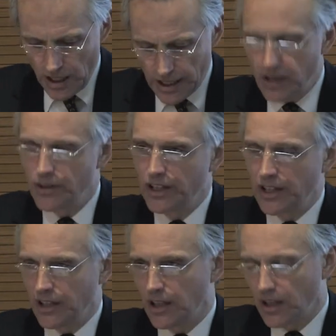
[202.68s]

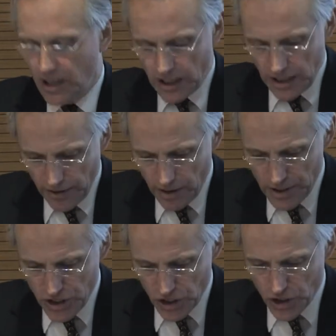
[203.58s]
including low
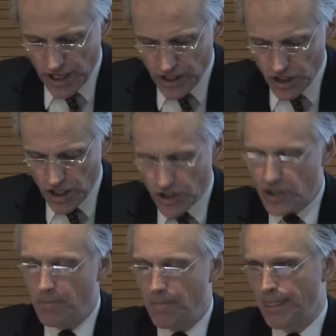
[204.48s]
emission
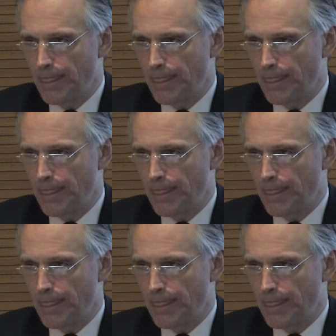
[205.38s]
strategies,